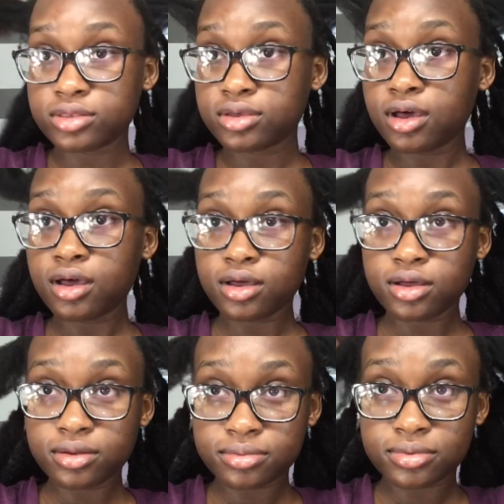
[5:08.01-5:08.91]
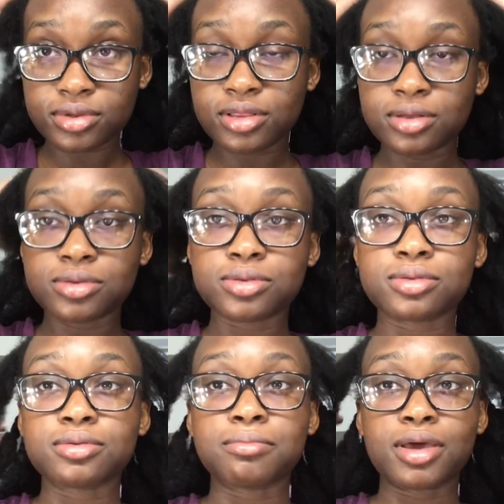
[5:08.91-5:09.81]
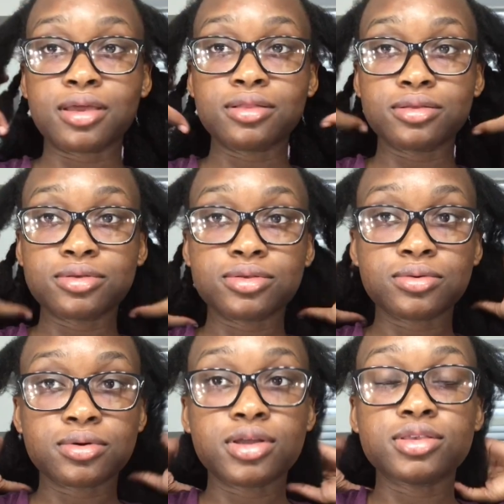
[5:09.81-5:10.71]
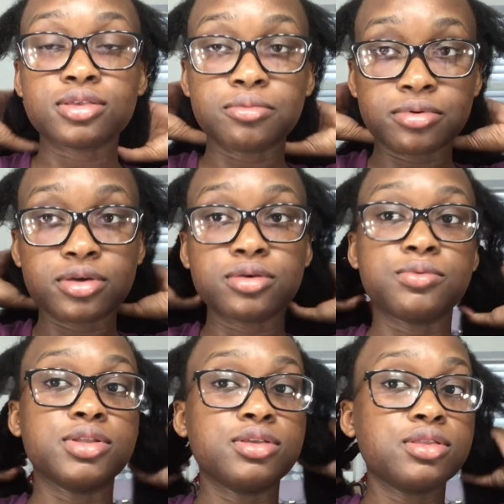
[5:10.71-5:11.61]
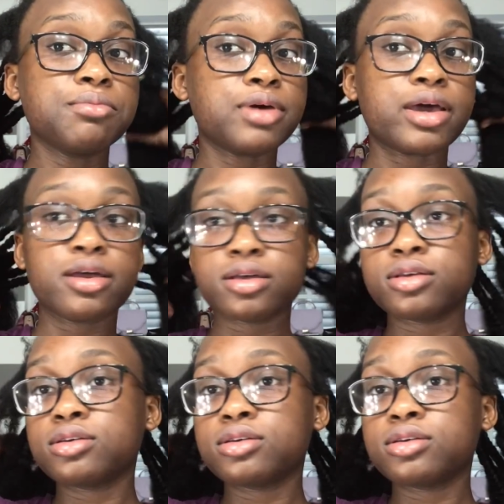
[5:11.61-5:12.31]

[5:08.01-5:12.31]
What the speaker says: top, my hair looks so crazy, but we did the back.